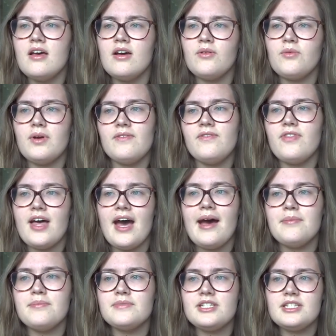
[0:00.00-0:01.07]
with
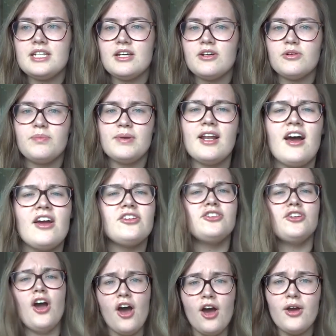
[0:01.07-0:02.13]
them still, be like,
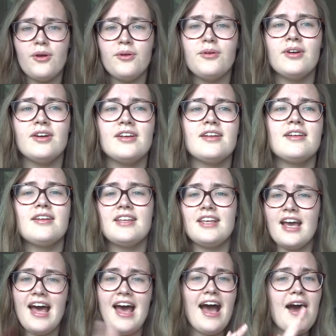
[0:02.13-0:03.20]
no,
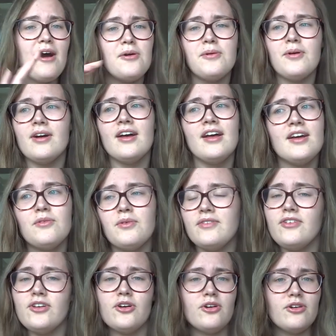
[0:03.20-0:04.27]
get out with
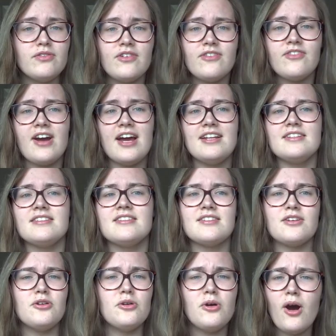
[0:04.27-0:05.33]
your other friends
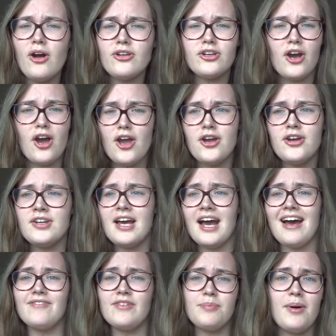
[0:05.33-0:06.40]
or on your own,
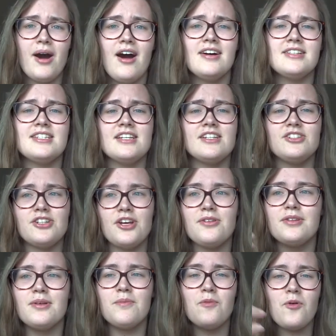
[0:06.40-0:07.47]
have a party,
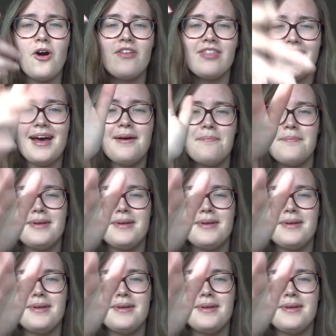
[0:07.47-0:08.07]
show them what they're